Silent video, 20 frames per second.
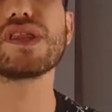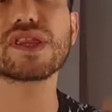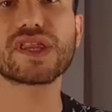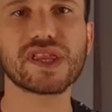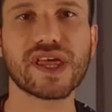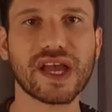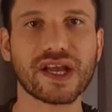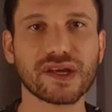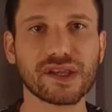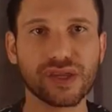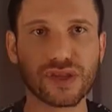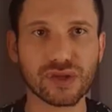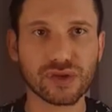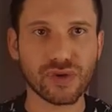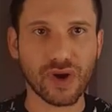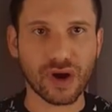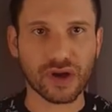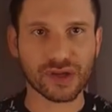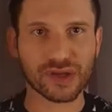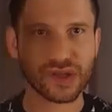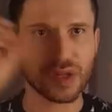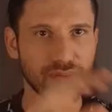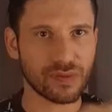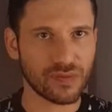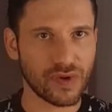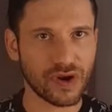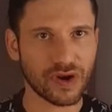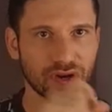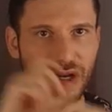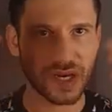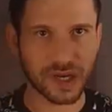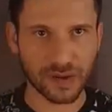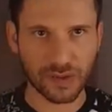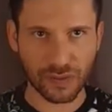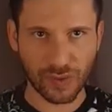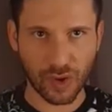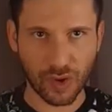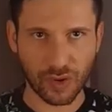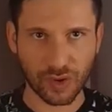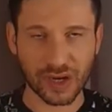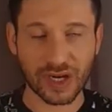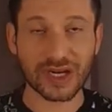sex, drugs, and rock and roll.